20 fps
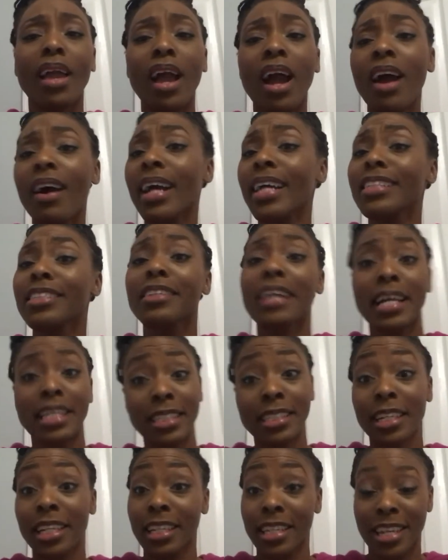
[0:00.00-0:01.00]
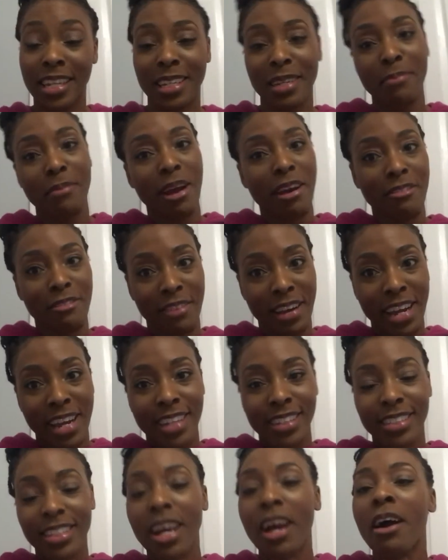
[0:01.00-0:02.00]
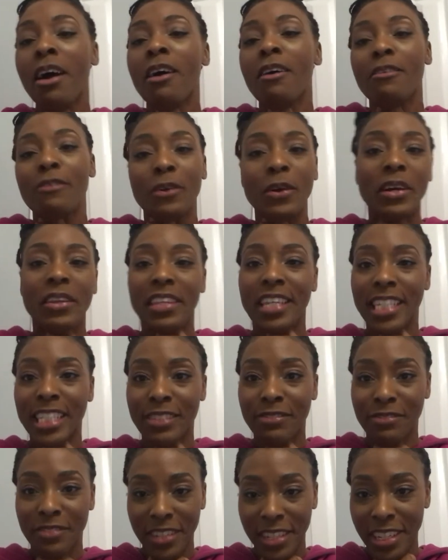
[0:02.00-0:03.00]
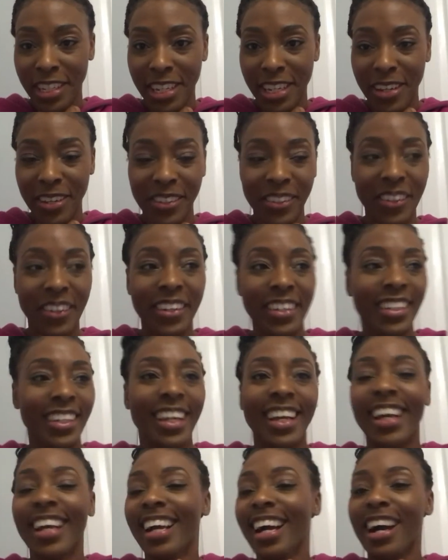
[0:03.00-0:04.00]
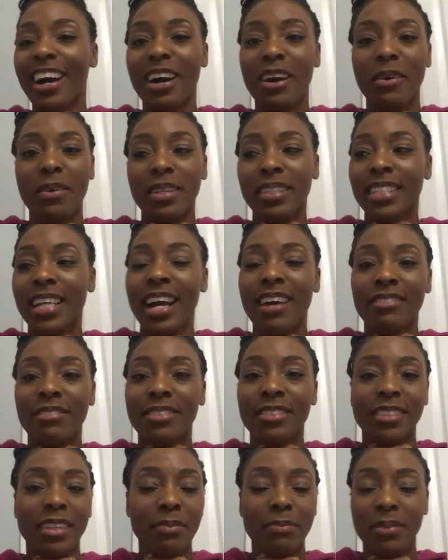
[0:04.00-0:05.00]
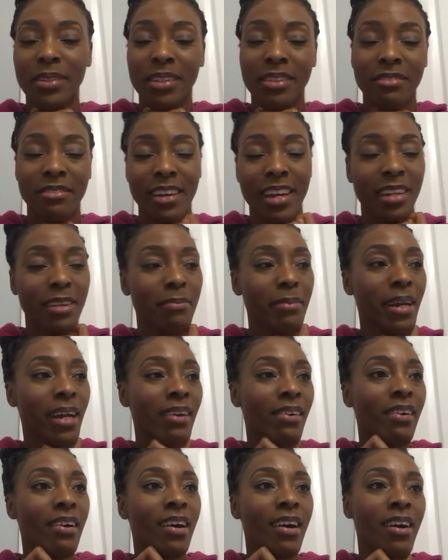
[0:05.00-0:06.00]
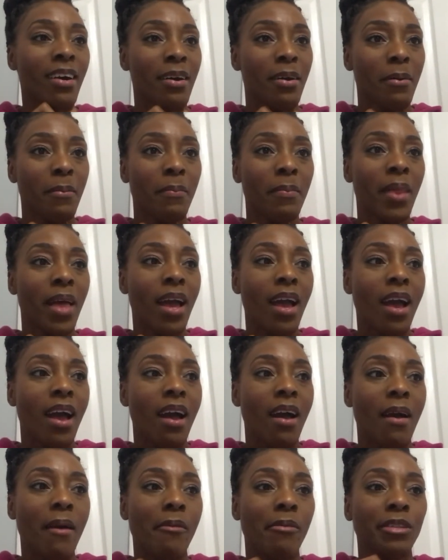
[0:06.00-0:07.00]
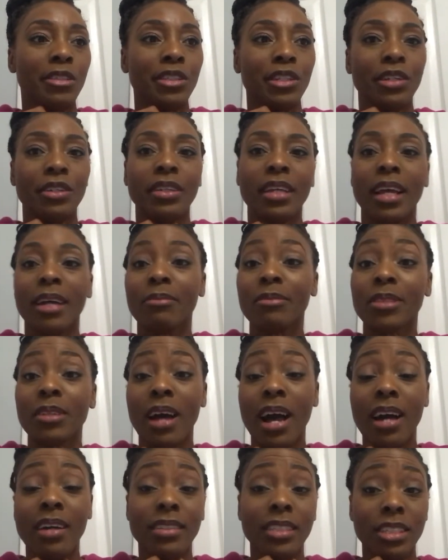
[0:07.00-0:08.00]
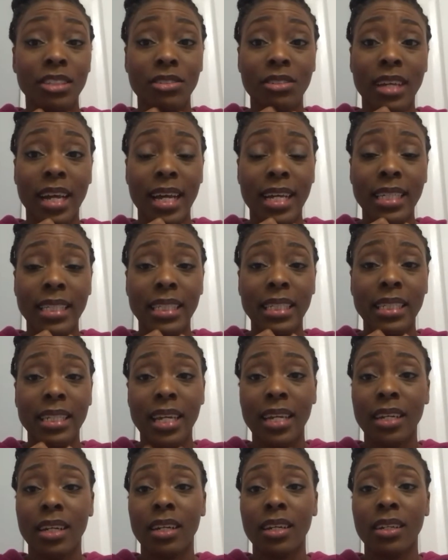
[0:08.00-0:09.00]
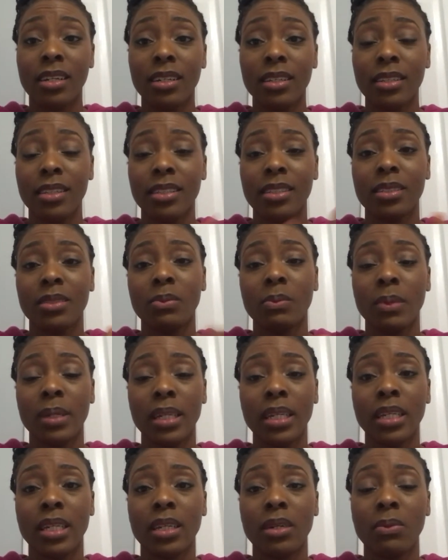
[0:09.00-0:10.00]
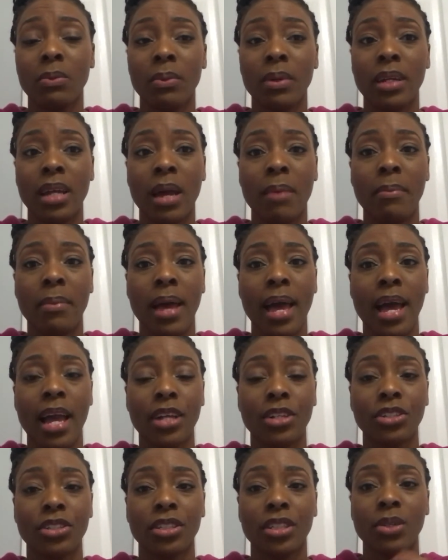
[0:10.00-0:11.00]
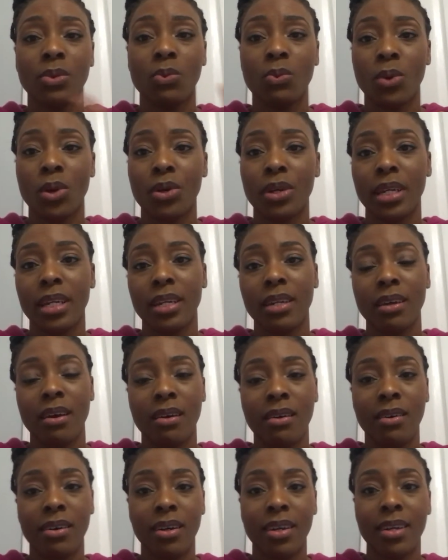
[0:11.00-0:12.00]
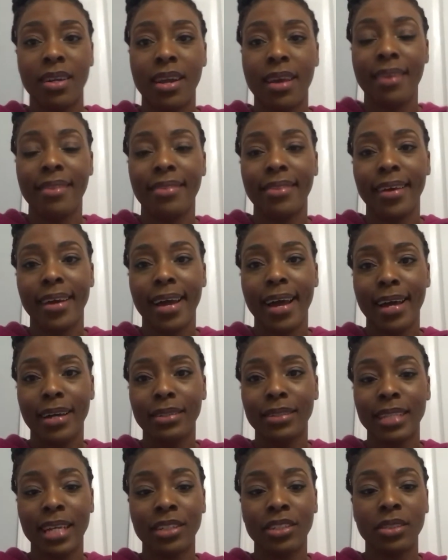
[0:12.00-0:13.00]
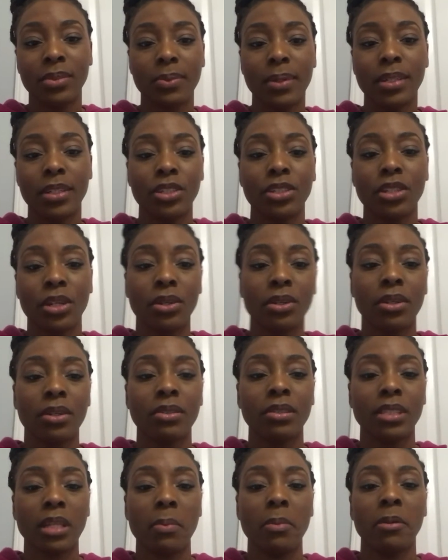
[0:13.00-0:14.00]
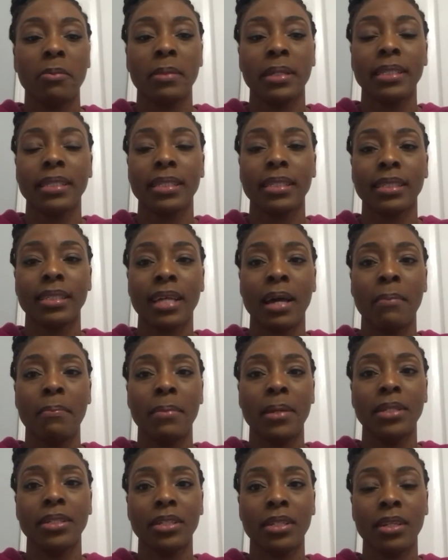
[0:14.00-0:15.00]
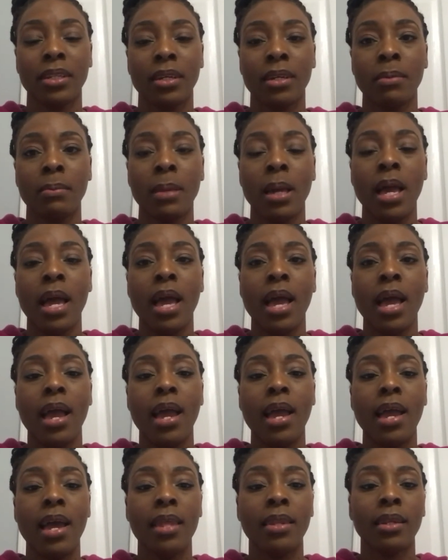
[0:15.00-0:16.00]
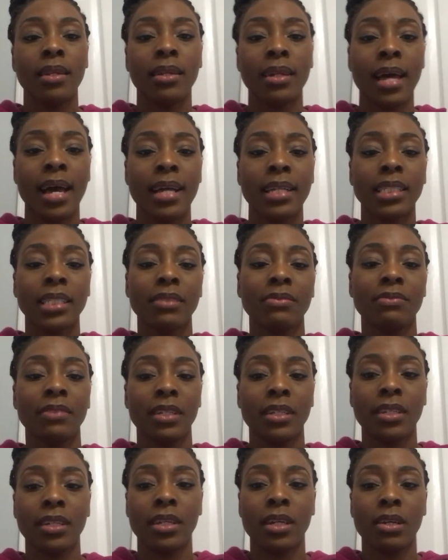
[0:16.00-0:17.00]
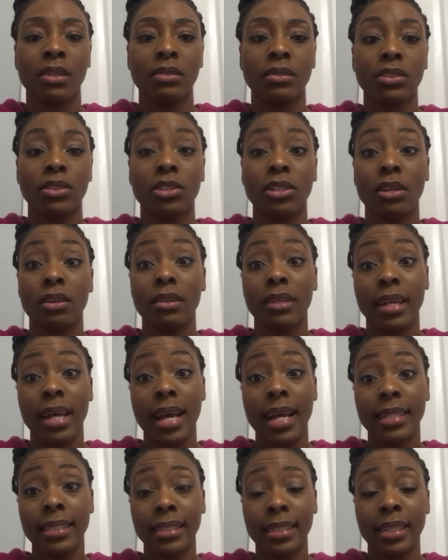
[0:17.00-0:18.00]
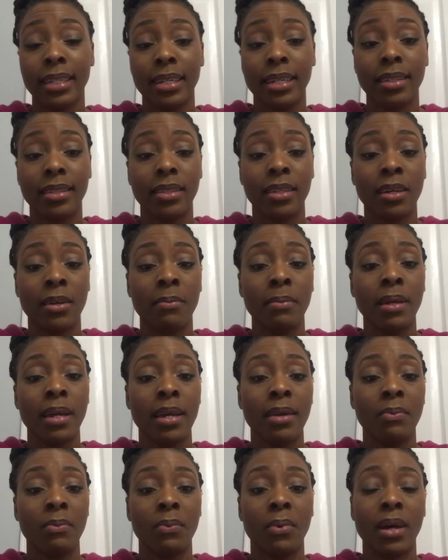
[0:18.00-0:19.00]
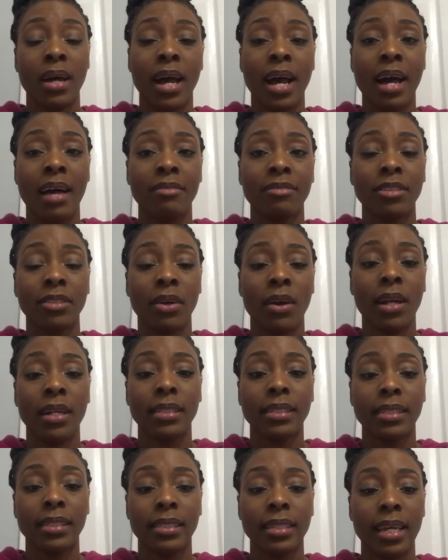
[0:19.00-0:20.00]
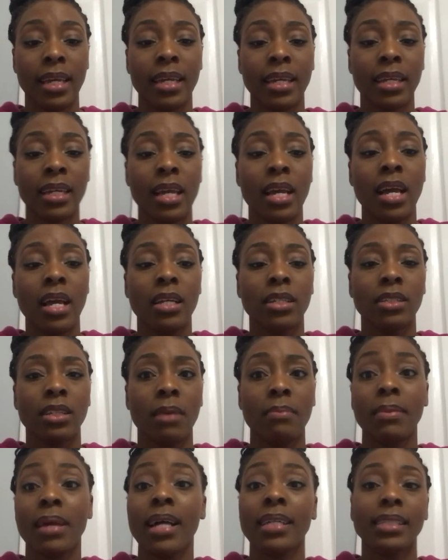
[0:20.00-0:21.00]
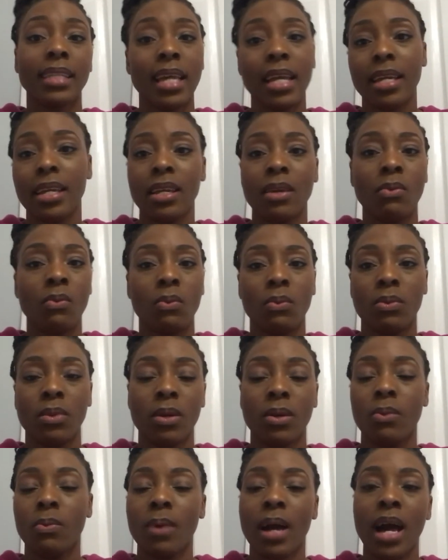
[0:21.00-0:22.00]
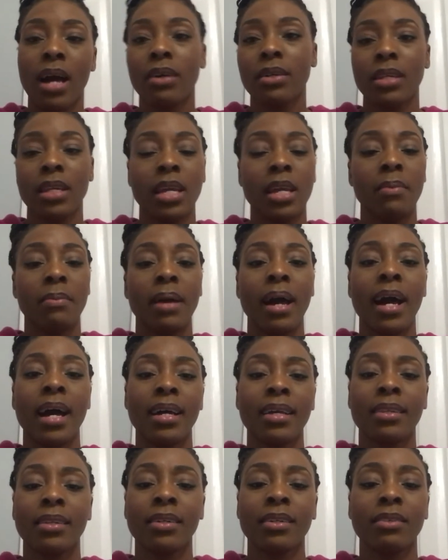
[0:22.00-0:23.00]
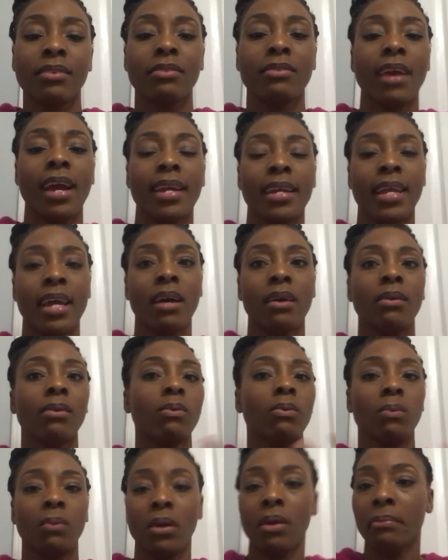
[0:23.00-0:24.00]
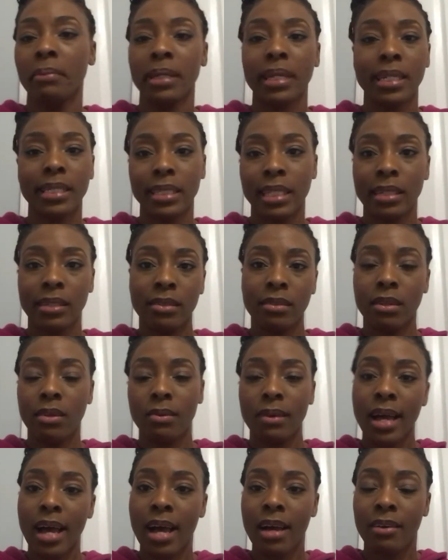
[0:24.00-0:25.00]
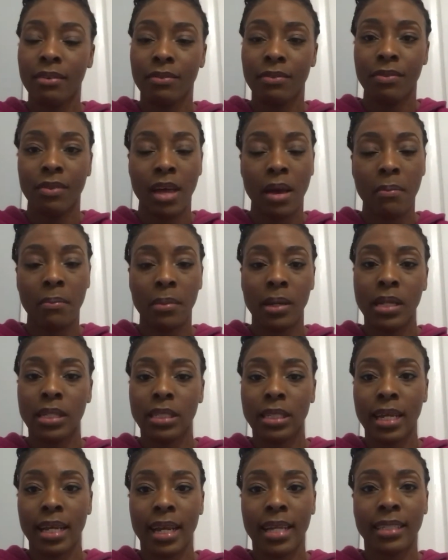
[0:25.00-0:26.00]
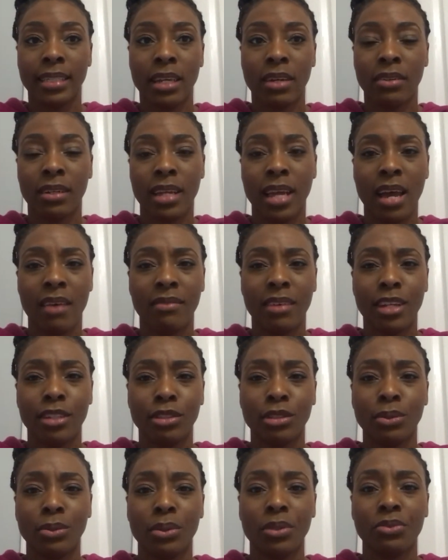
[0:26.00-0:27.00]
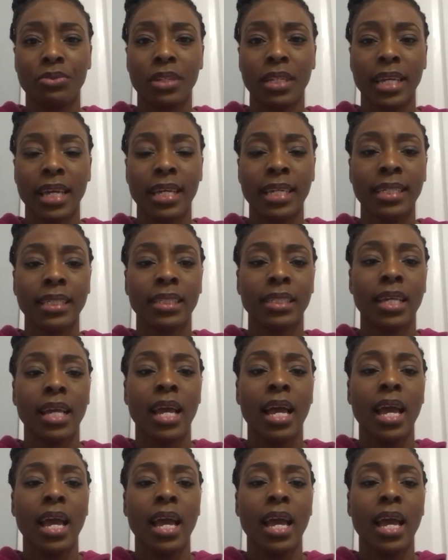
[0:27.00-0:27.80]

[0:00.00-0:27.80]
All right, so that's clearly my rant for this video. I always have something to rant about. So yeah, so I'll see you guys later this week when I'm actually working on the house. I just wanted to show you those supplements since I mentioned them in the last video, to show you that I did get them and what I've started to take. So I'm not taking the wild yam either right now. One, because I don't have that much. Like I said, I only have like 2 or 3 days.